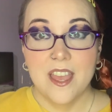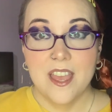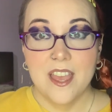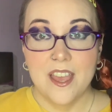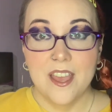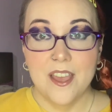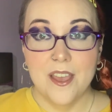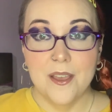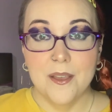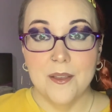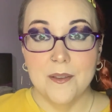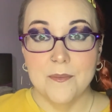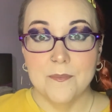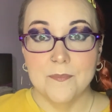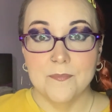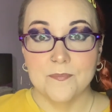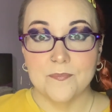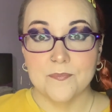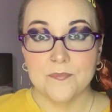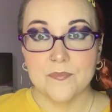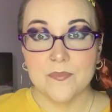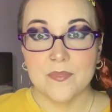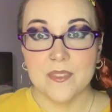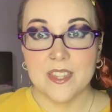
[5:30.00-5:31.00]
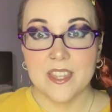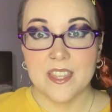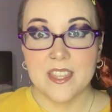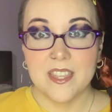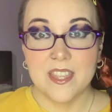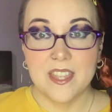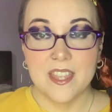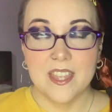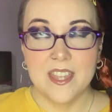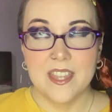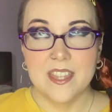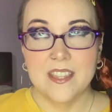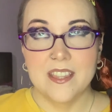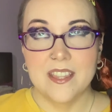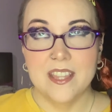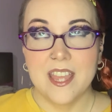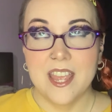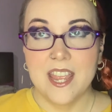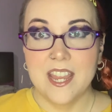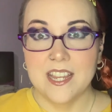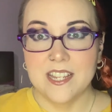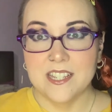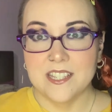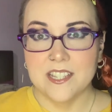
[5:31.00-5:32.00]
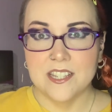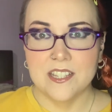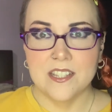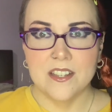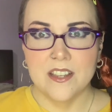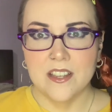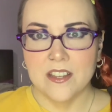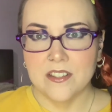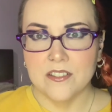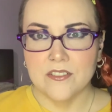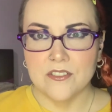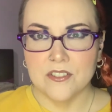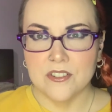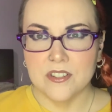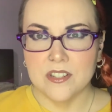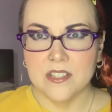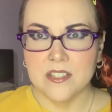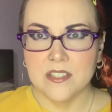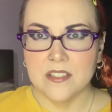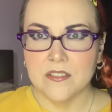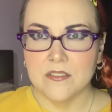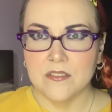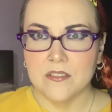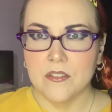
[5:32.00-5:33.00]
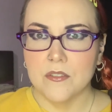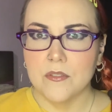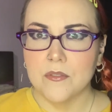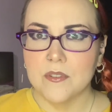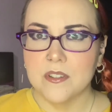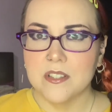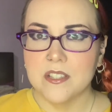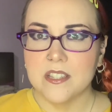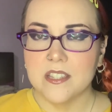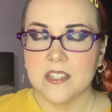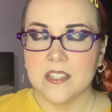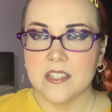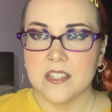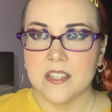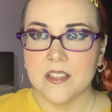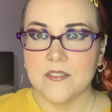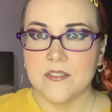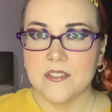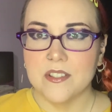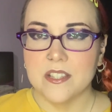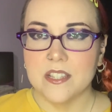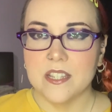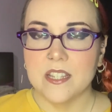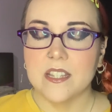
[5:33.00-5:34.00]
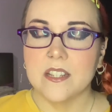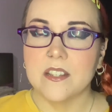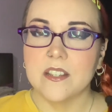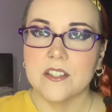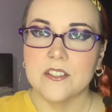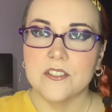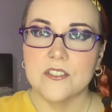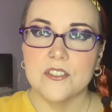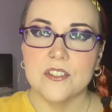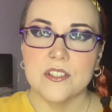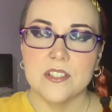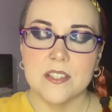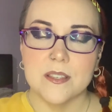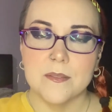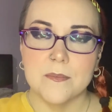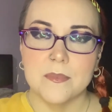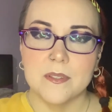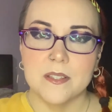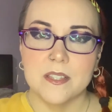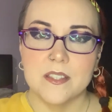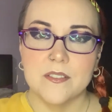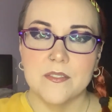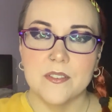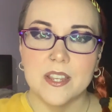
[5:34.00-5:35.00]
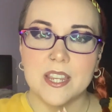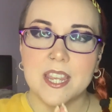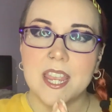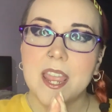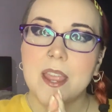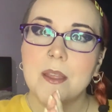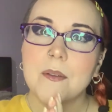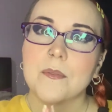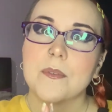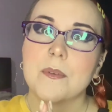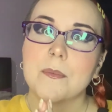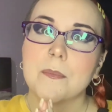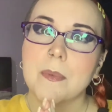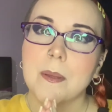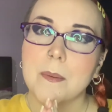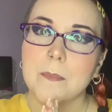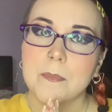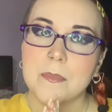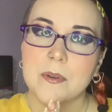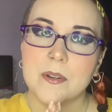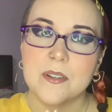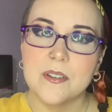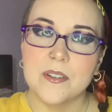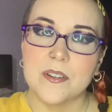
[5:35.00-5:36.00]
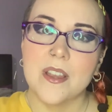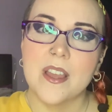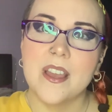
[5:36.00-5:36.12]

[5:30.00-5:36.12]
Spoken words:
in the 1800s, or was it 1700s, I believe. I can't remember.